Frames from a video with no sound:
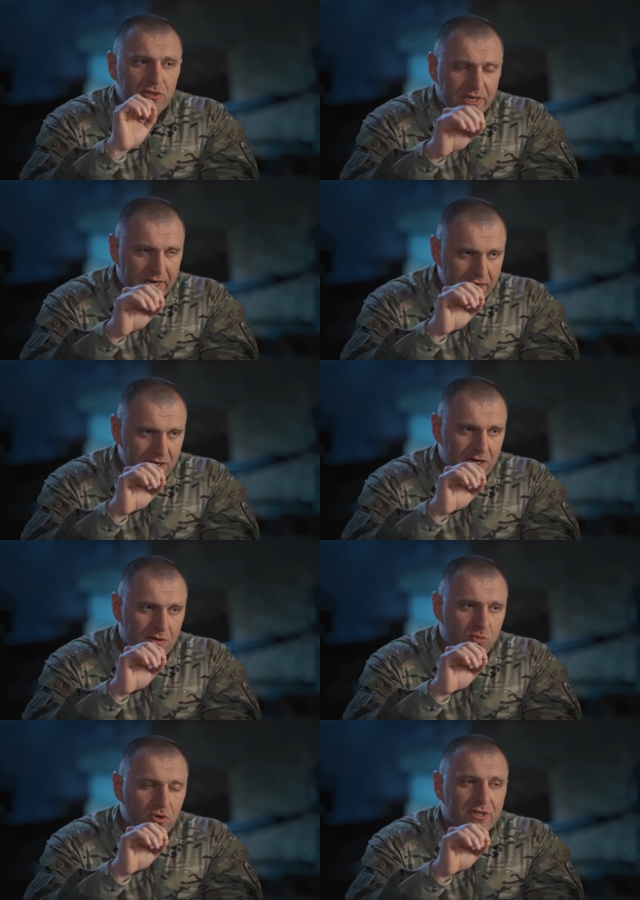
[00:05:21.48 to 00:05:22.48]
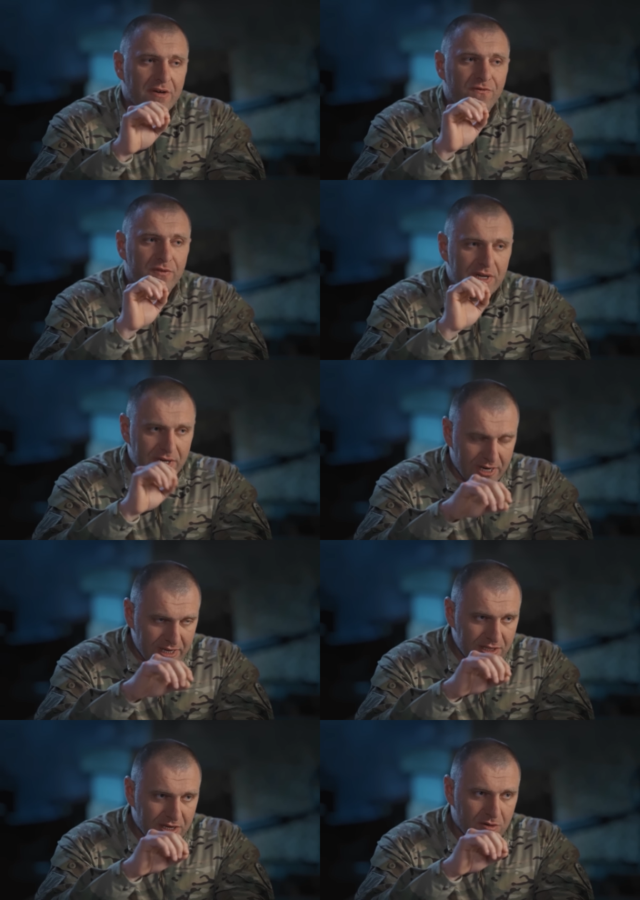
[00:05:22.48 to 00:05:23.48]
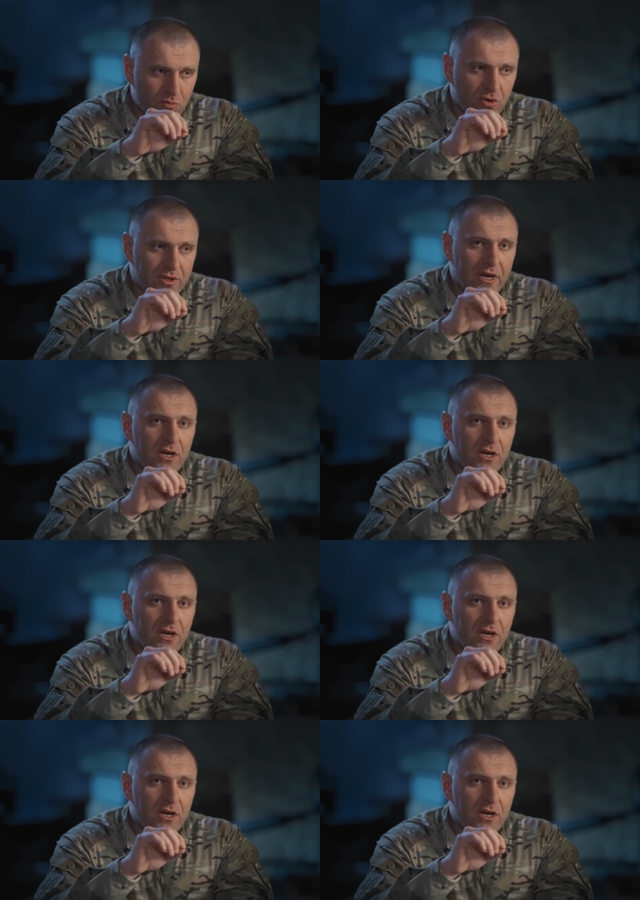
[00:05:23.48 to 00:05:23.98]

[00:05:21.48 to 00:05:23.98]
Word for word: doing a unique and filigree job